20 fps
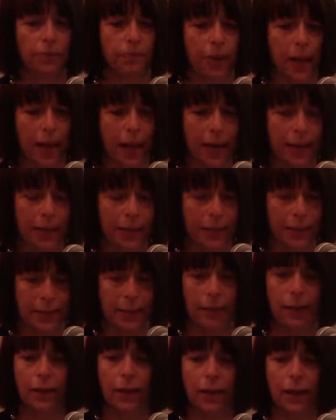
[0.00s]
past
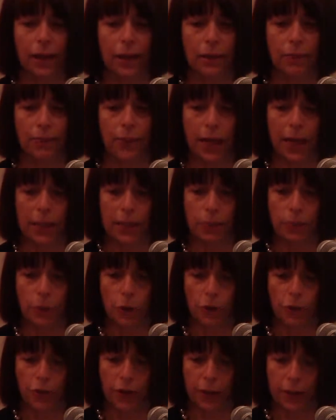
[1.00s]
and the past
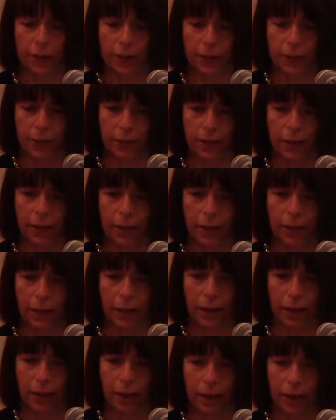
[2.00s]
perfect
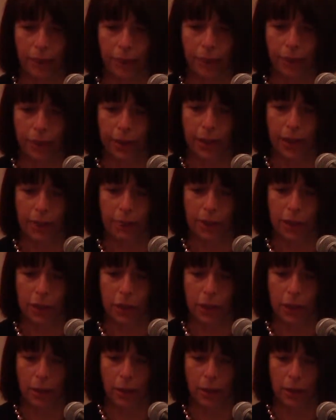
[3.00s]
can be
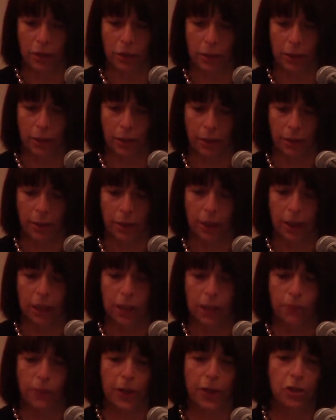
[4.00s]
challenging.
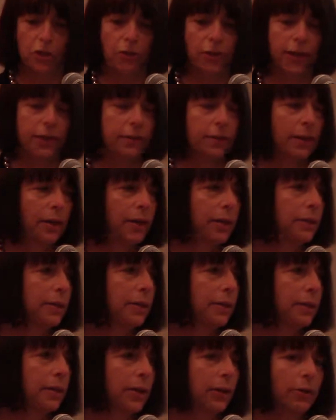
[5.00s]
Specialized
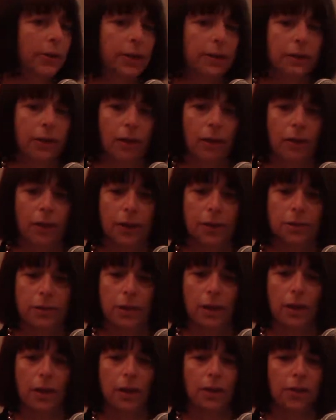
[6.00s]
content area knowledge,
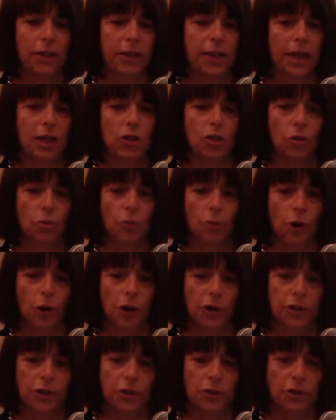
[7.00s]
the National
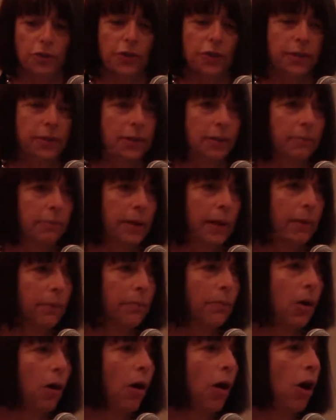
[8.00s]
Park Service, the
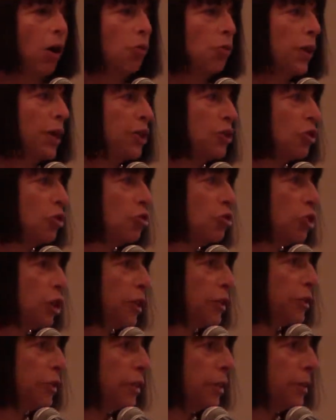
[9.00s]
law, racial
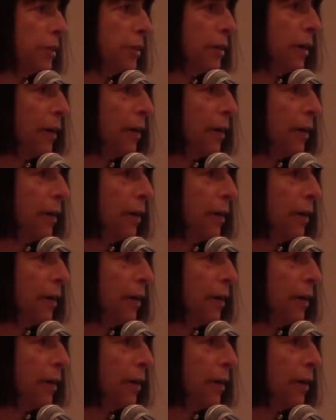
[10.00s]
justice.